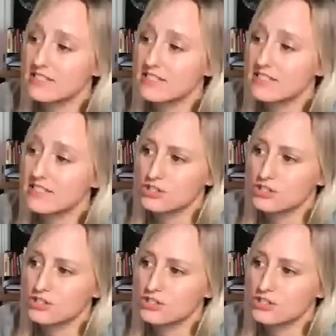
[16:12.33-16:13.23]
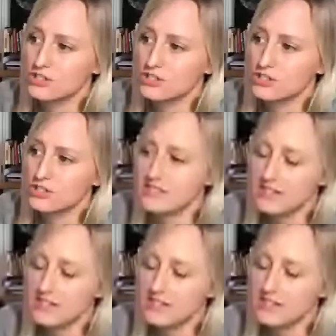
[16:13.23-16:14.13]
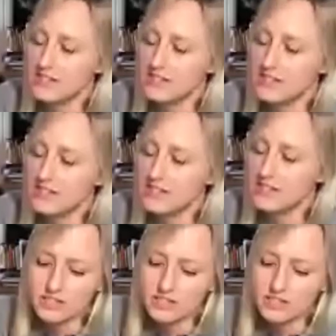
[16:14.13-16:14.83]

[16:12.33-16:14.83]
not just graph database technology.